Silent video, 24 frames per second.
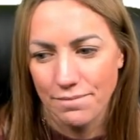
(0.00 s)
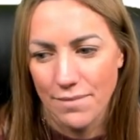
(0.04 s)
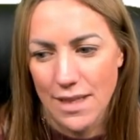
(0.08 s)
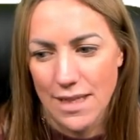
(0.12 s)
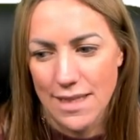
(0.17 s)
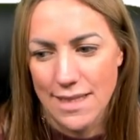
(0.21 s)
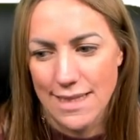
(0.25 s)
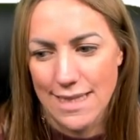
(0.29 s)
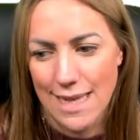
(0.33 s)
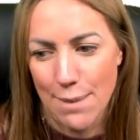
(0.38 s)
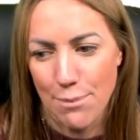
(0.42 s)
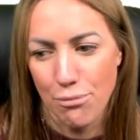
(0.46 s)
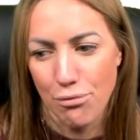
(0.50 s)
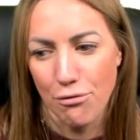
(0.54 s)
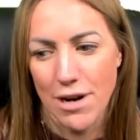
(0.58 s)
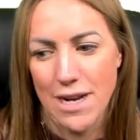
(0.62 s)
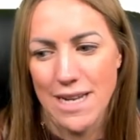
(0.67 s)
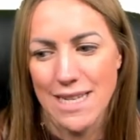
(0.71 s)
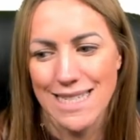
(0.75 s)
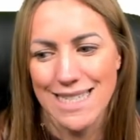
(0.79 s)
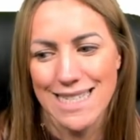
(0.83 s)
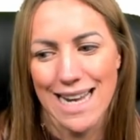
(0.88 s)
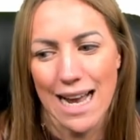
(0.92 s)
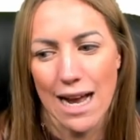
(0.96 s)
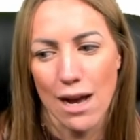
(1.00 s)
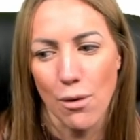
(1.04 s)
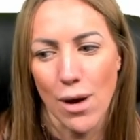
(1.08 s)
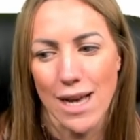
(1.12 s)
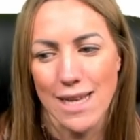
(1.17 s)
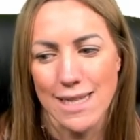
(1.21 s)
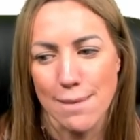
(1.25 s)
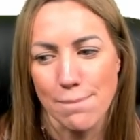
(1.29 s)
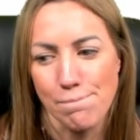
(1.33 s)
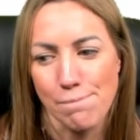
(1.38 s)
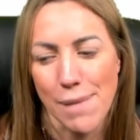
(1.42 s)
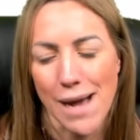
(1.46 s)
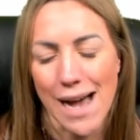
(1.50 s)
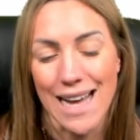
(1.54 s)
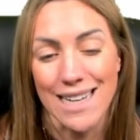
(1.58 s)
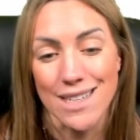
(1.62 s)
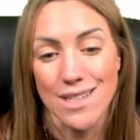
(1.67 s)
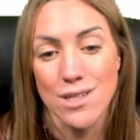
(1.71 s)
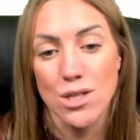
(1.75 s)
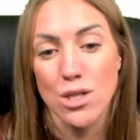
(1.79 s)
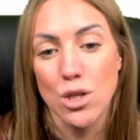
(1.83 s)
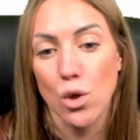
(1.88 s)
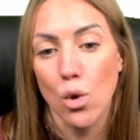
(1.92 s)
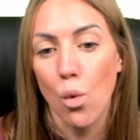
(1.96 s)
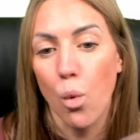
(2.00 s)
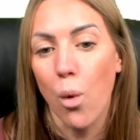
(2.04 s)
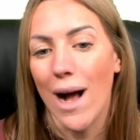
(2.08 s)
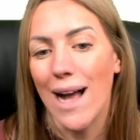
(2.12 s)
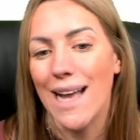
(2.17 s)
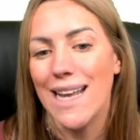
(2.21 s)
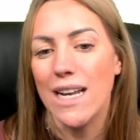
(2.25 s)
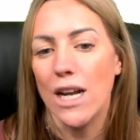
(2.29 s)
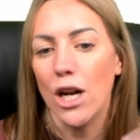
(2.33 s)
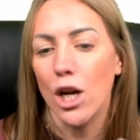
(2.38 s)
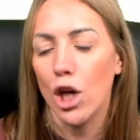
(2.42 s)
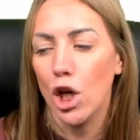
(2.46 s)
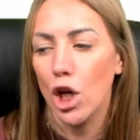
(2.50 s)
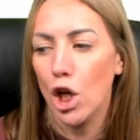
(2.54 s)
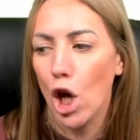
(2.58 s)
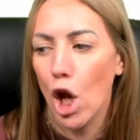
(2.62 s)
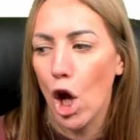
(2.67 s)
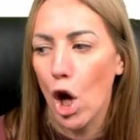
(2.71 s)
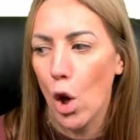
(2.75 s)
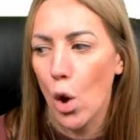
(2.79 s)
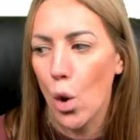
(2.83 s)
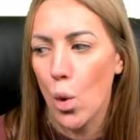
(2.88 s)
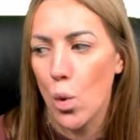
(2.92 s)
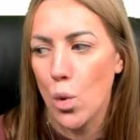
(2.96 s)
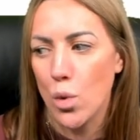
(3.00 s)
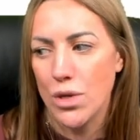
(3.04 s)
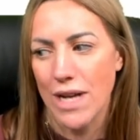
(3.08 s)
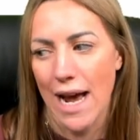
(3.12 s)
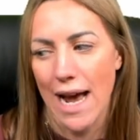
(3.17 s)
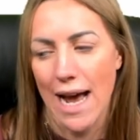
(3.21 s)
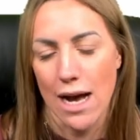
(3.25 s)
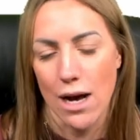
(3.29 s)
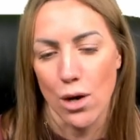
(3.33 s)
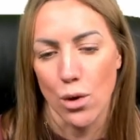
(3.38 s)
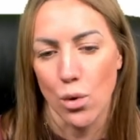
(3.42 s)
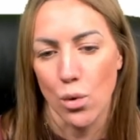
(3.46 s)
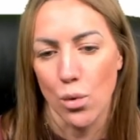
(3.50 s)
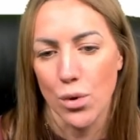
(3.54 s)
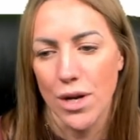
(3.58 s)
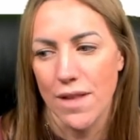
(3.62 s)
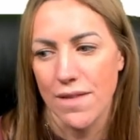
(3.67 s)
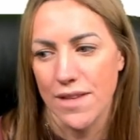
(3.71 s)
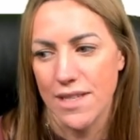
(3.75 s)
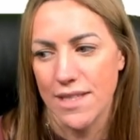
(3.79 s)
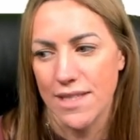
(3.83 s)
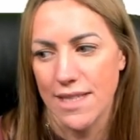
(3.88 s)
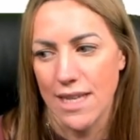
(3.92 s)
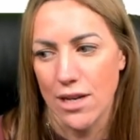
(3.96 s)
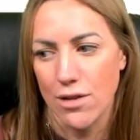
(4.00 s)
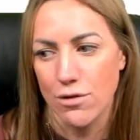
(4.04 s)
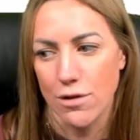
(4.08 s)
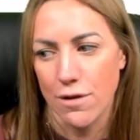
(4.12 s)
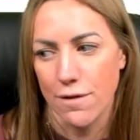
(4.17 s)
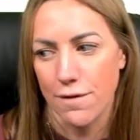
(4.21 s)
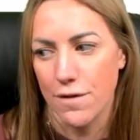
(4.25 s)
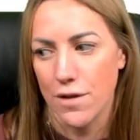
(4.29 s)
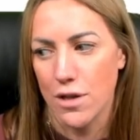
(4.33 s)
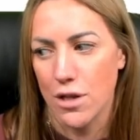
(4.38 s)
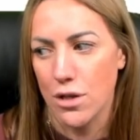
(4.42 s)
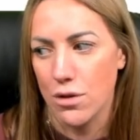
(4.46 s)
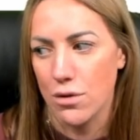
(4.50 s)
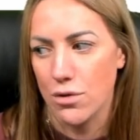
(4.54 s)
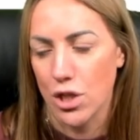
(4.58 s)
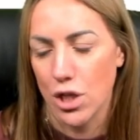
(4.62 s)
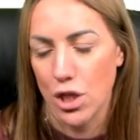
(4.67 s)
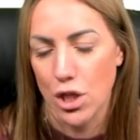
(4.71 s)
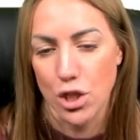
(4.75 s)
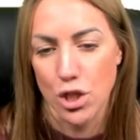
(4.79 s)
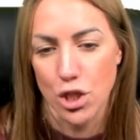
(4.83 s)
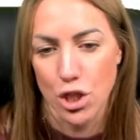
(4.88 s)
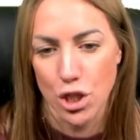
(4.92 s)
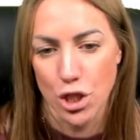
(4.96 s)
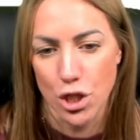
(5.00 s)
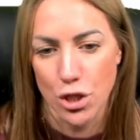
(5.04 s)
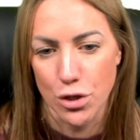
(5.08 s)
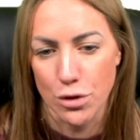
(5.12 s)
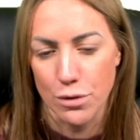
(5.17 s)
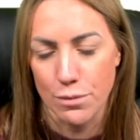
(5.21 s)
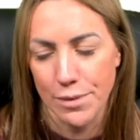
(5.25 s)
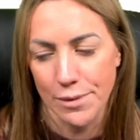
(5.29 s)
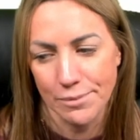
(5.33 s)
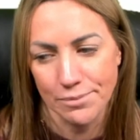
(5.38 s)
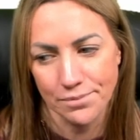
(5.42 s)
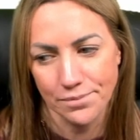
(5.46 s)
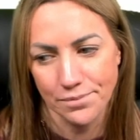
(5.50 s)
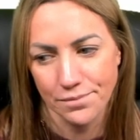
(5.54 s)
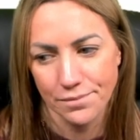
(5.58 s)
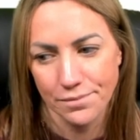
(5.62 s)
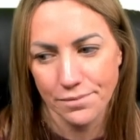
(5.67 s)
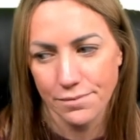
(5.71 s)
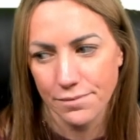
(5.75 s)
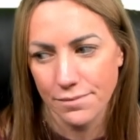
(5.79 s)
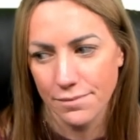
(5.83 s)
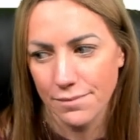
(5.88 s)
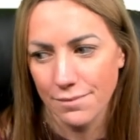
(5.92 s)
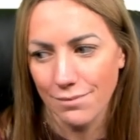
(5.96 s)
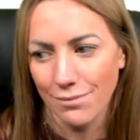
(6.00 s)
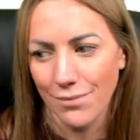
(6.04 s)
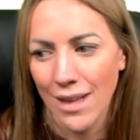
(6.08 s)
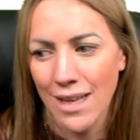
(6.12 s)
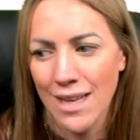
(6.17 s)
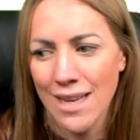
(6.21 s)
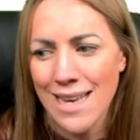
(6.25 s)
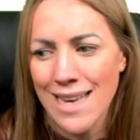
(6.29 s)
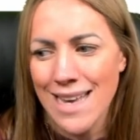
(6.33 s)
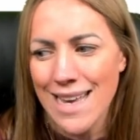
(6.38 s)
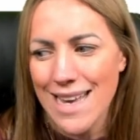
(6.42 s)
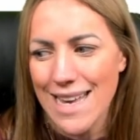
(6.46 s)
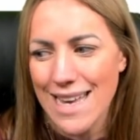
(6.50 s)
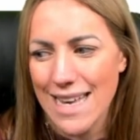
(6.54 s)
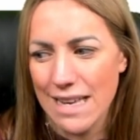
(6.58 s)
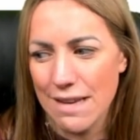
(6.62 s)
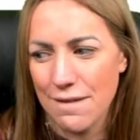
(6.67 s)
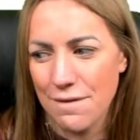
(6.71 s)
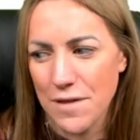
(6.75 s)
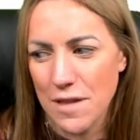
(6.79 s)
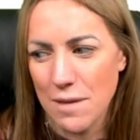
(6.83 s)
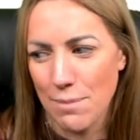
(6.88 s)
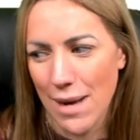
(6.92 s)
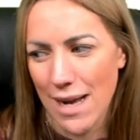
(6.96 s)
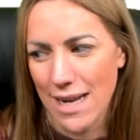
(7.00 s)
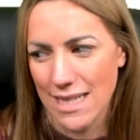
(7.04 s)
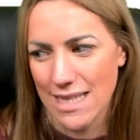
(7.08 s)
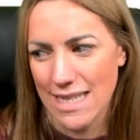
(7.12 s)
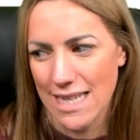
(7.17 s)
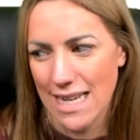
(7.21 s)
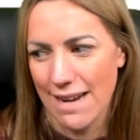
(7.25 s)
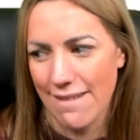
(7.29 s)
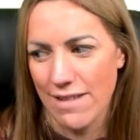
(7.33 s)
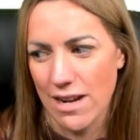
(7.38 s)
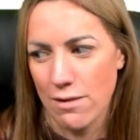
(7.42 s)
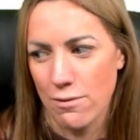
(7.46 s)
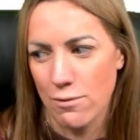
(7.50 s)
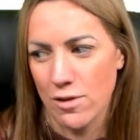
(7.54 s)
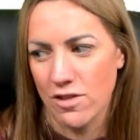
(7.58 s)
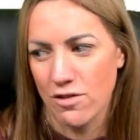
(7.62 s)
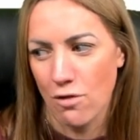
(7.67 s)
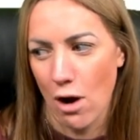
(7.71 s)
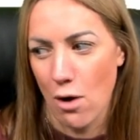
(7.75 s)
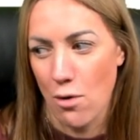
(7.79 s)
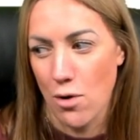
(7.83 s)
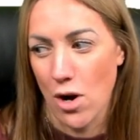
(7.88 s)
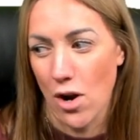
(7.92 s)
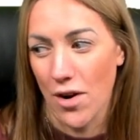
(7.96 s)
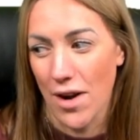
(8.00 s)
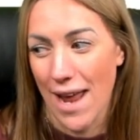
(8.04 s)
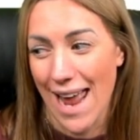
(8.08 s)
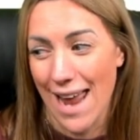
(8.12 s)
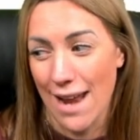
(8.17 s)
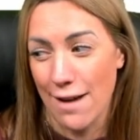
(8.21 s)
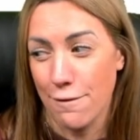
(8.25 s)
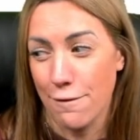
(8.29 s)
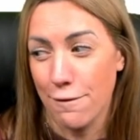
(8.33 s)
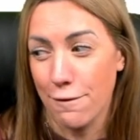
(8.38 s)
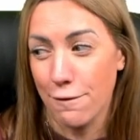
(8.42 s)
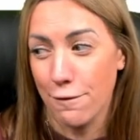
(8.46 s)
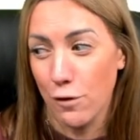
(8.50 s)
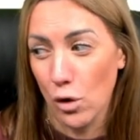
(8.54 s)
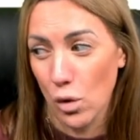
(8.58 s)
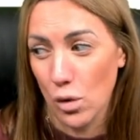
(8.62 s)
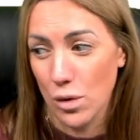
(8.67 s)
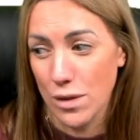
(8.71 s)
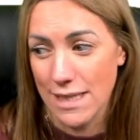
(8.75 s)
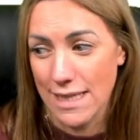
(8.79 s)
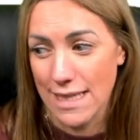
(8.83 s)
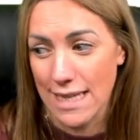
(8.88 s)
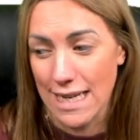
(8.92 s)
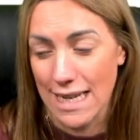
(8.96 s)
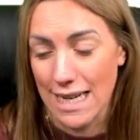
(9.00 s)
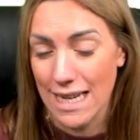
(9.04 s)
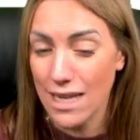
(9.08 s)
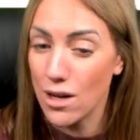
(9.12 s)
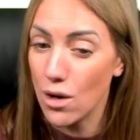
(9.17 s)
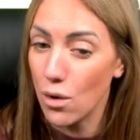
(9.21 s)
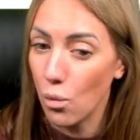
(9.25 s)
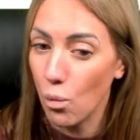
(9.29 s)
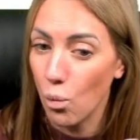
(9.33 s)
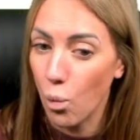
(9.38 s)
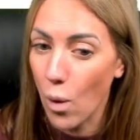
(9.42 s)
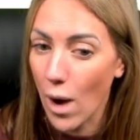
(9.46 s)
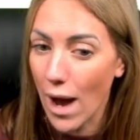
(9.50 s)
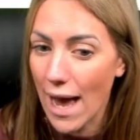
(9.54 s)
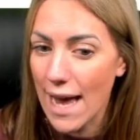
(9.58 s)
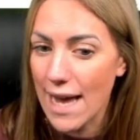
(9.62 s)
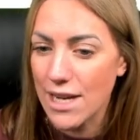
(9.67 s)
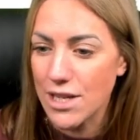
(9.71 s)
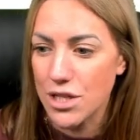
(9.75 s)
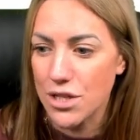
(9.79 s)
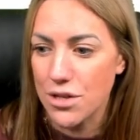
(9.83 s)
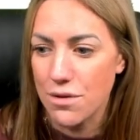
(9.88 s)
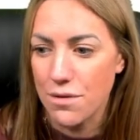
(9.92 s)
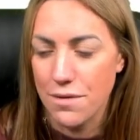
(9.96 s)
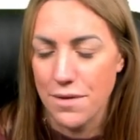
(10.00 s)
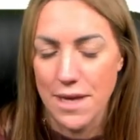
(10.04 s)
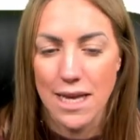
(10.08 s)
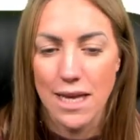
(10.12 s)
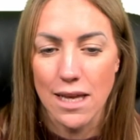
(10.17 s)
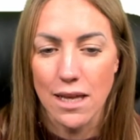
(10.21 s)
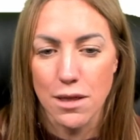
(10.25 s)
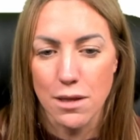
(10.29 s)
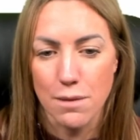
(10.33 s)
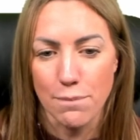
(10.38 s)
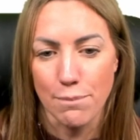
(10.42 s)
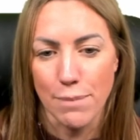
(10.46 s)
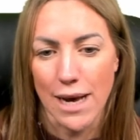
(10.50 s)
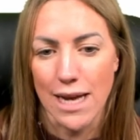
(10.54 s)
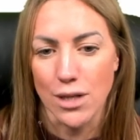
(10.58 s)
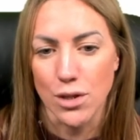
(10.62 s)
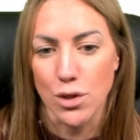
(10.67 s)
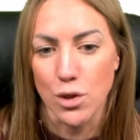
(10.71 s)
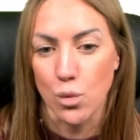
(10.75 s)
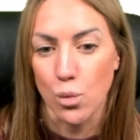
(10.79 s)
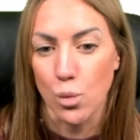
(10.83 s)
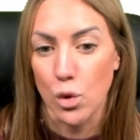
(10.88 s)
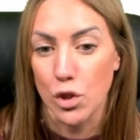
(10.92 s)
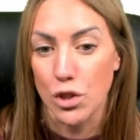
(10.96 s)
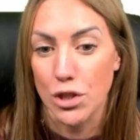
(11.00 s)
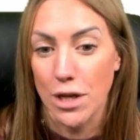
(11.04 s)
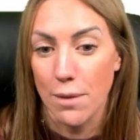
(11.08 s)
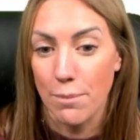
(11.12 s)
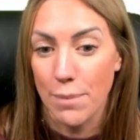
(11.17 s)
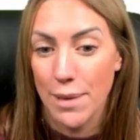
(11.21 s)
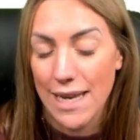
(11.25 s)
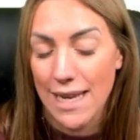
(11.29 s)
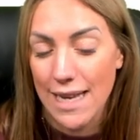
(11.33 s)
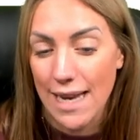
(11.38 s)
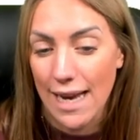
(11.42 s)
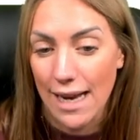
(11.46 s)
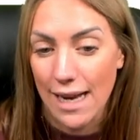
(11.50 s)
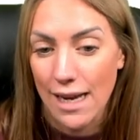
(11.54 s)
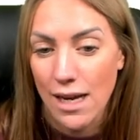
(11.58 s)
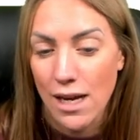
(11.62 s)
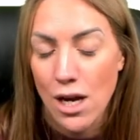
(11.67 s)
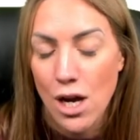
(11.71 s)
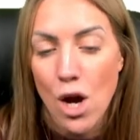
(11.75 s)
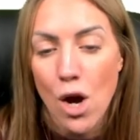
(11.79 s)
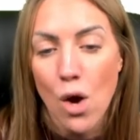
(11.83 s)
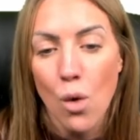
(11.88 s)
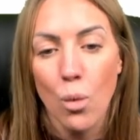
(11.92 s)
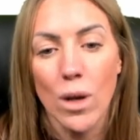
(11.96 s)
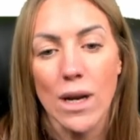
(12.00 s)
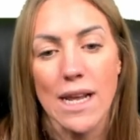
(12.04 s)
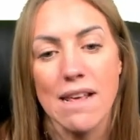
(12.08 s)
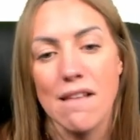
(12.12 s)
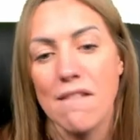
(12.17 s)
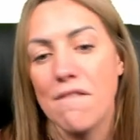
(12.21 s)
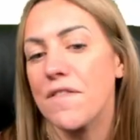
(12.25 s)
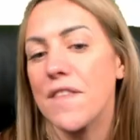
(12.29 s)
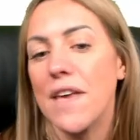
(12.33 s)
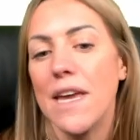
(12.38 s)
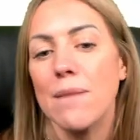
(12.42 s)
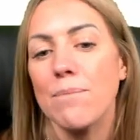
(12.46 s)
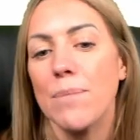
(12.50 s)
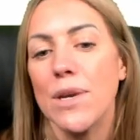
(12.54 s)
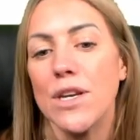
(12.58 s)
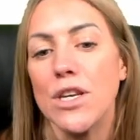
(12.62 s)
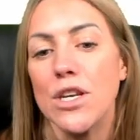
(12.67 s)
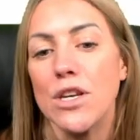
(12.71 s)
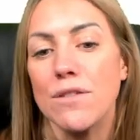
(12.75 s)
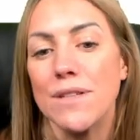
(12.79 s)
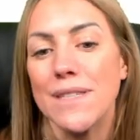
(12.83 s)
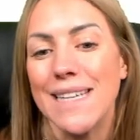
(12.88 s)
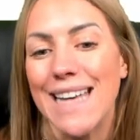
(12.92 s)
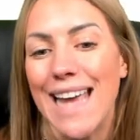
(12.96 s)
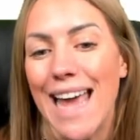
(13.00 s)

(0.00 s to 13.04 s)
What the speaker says: separated out as a band quite low down the centrifuge tube. If the bacteria was grown on N14, where do you think the band would appear? Well, if they'd been using